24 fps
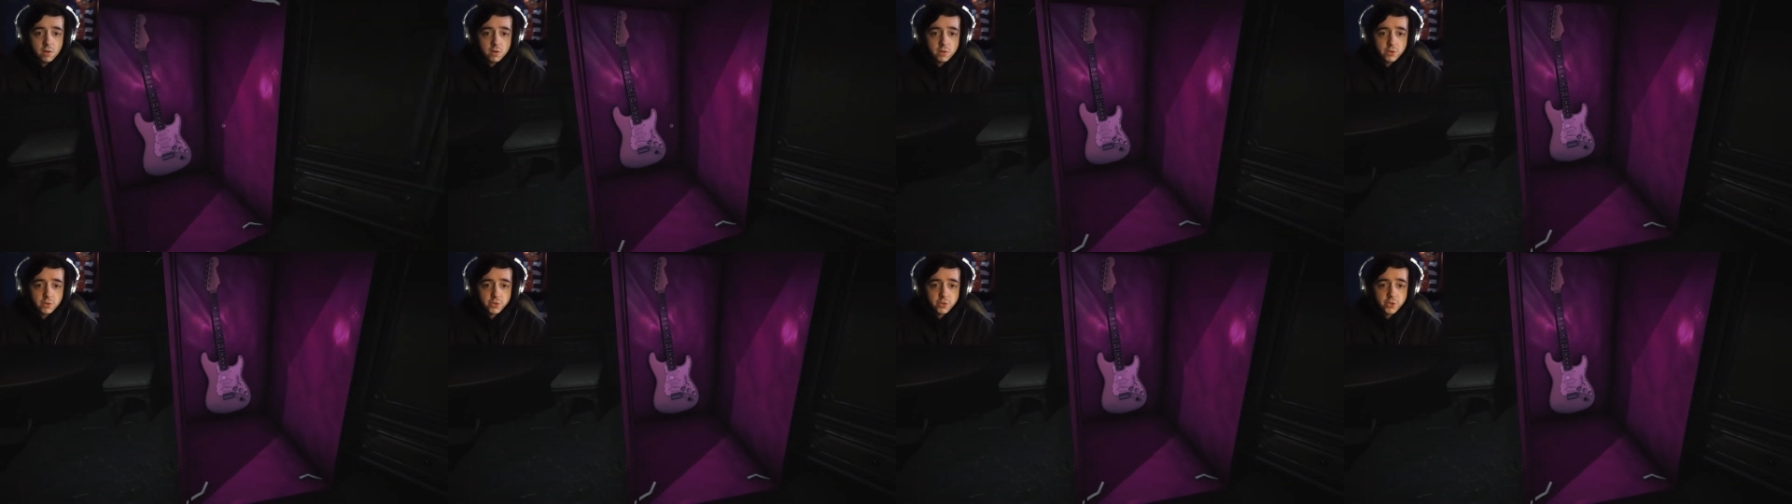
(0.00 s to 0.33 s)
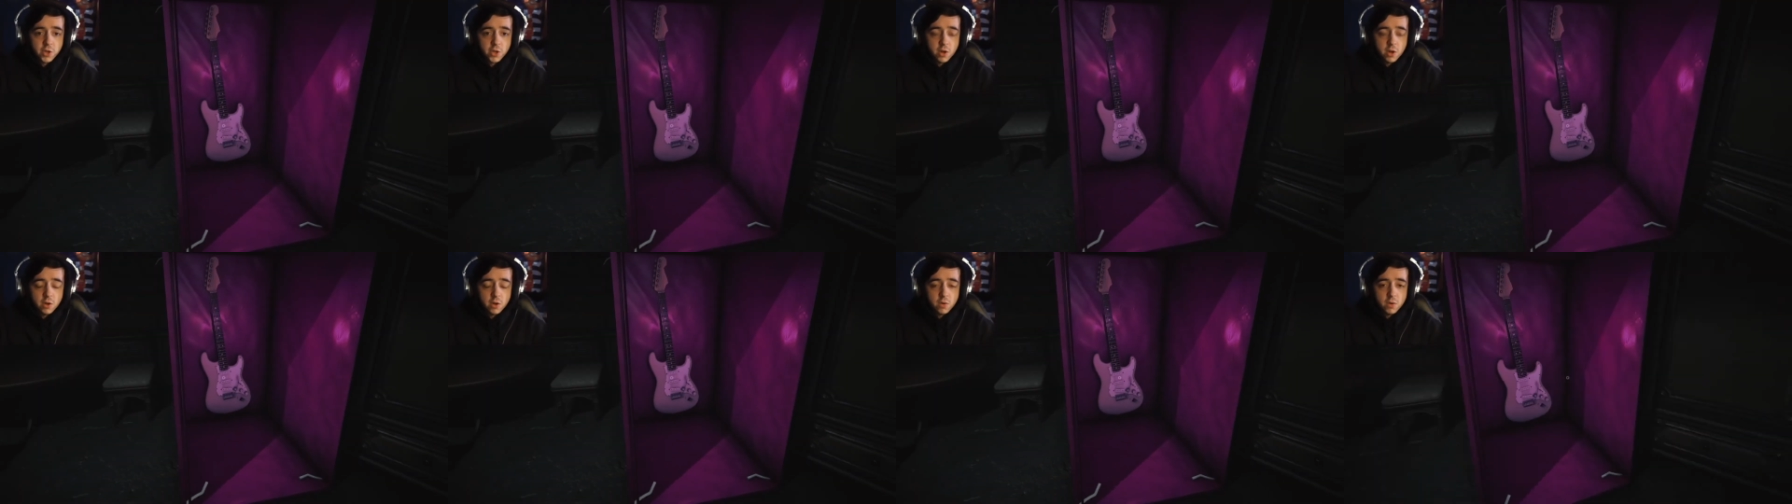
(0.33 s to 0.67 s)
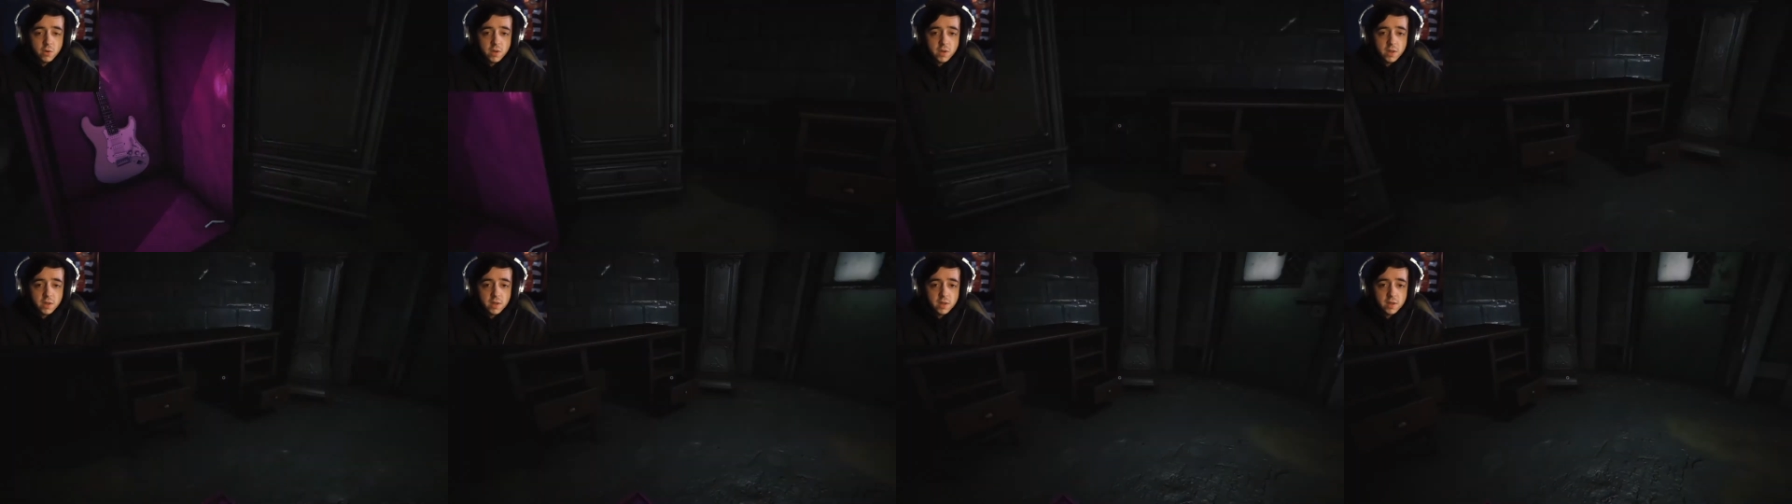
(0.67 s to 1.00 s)
So,
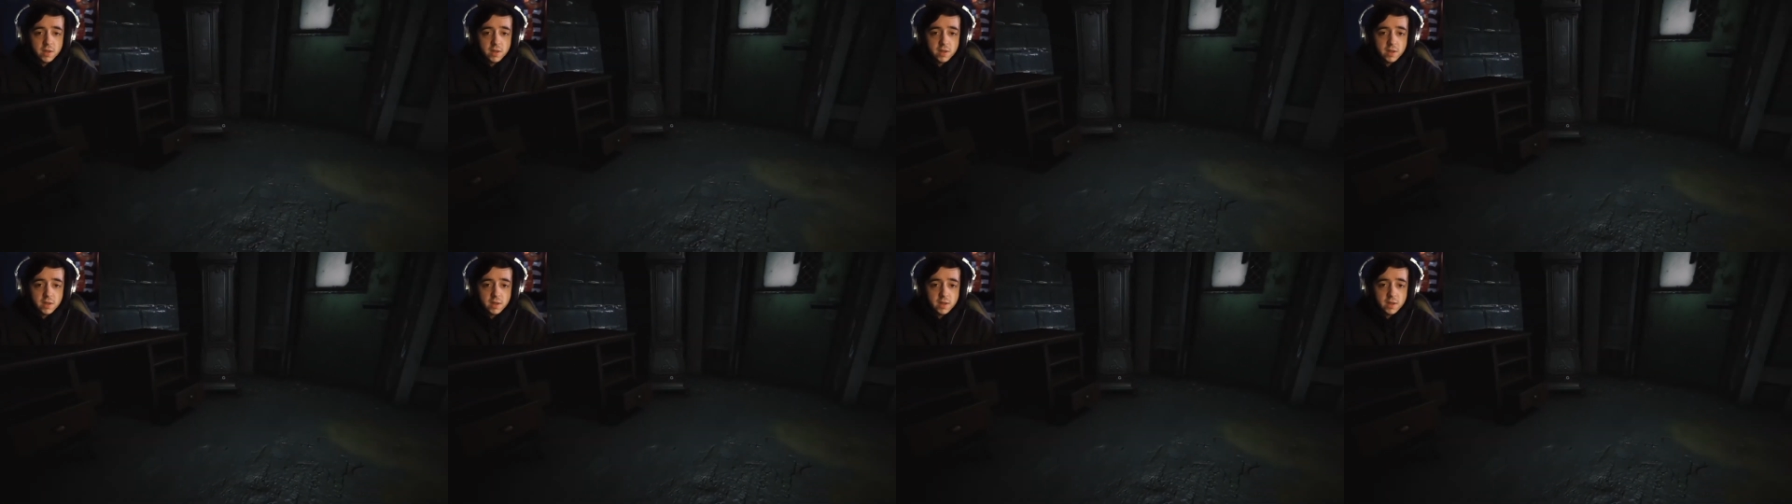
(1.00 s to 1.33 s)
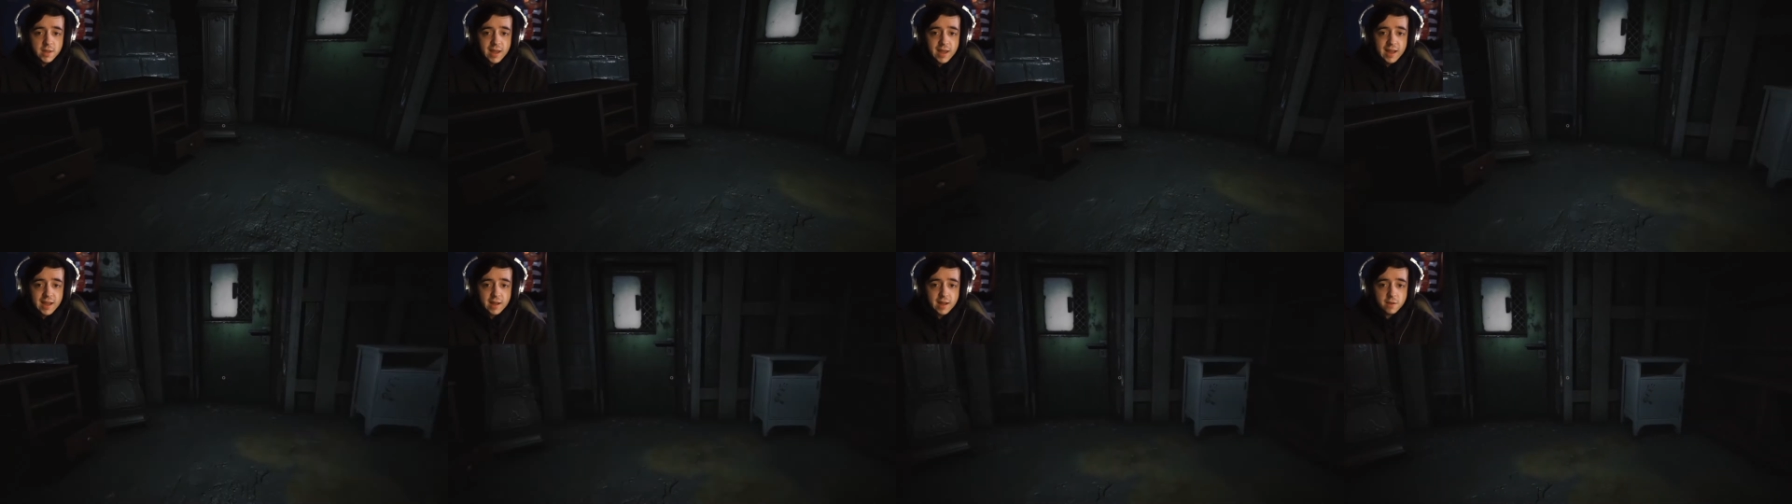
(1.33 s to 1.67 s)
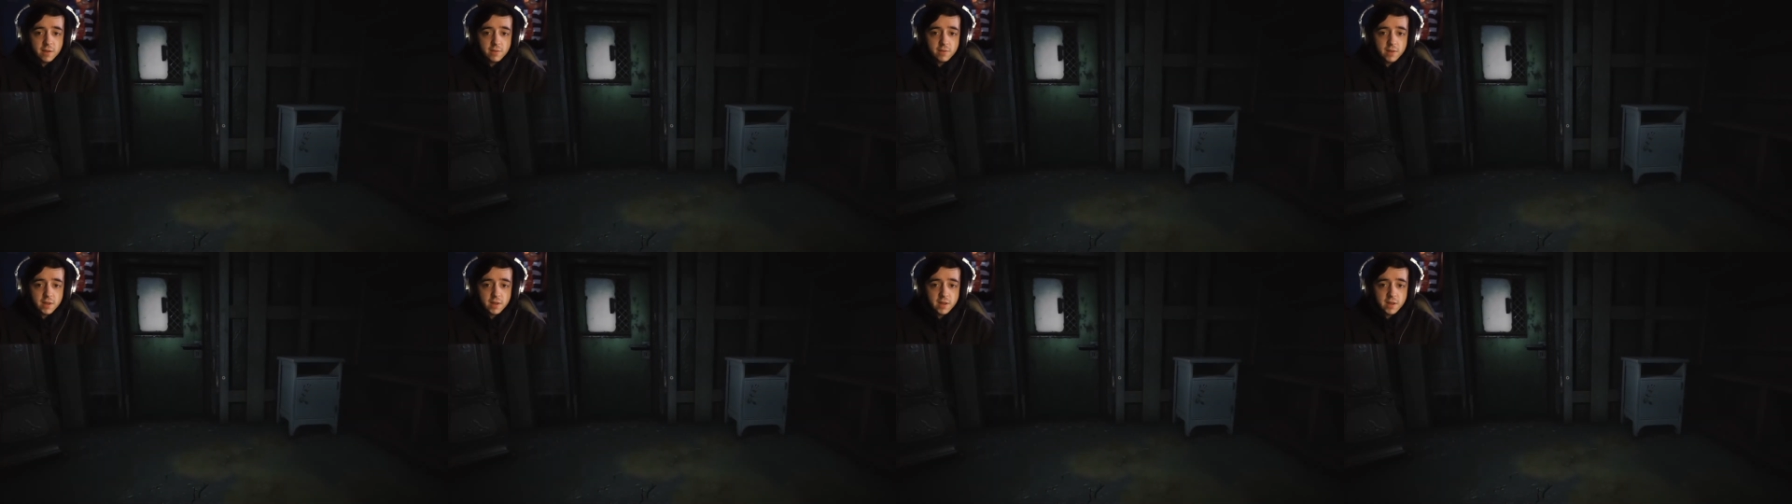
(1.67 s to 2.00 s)
yeah,
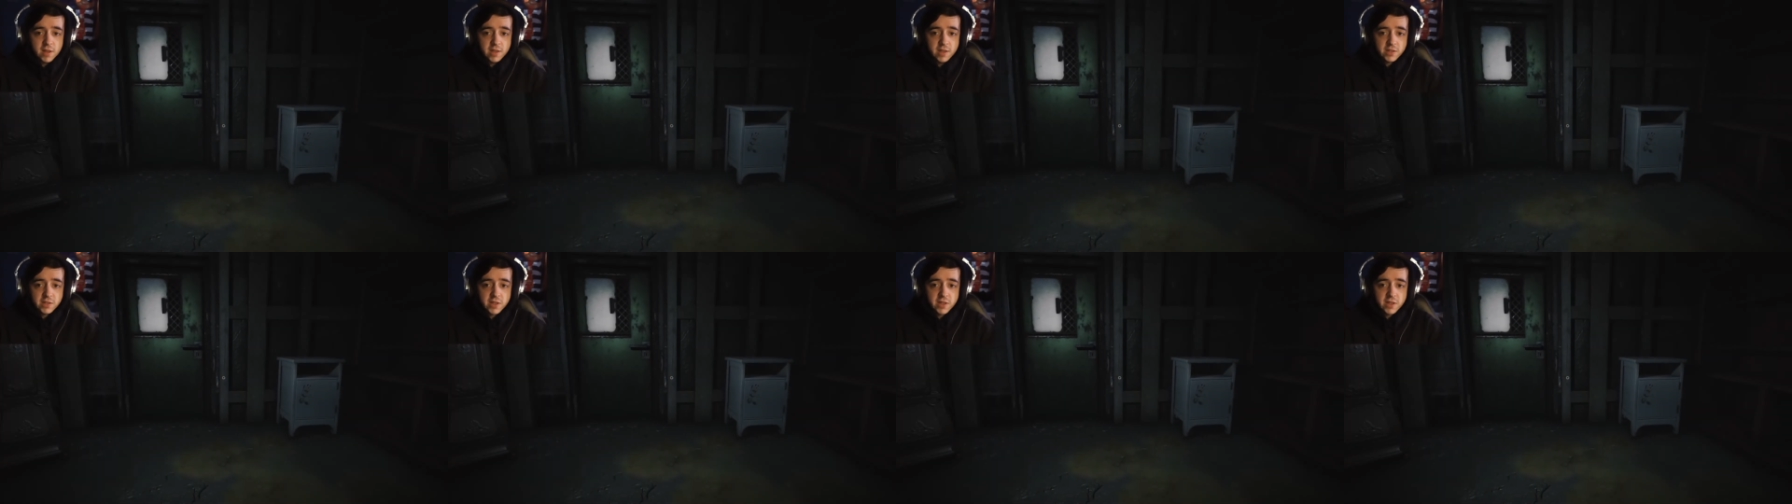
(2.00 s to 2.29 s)
he's